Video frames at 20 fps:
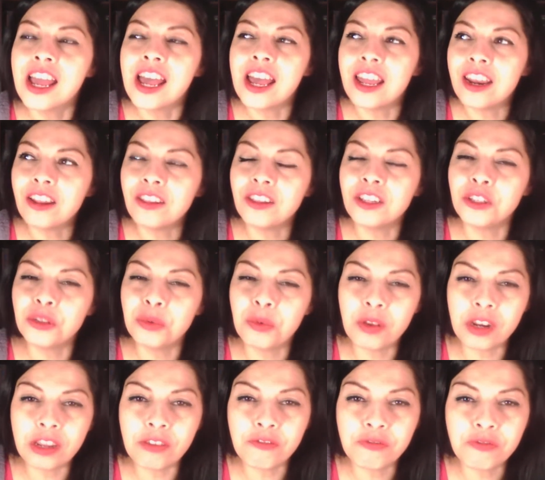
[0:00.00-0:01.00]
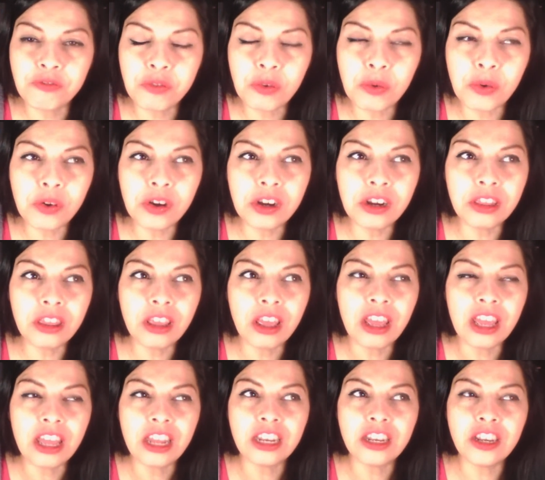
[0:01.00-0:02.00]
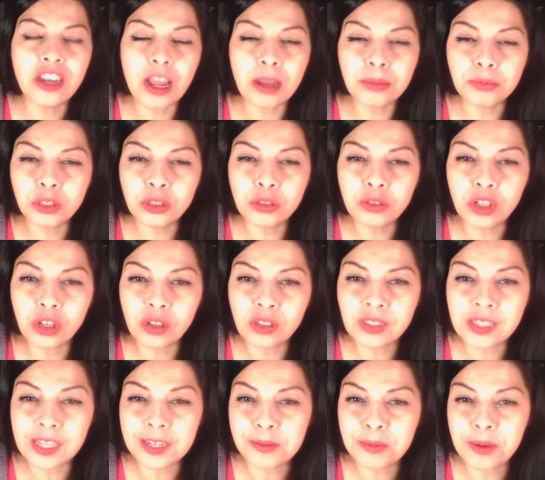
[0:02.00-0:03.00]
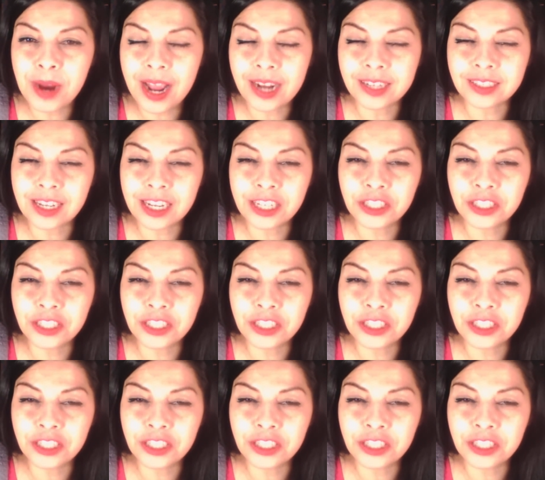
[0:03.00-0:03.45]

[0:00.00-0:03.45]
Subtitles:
And on the 24th, Neptune goes direct,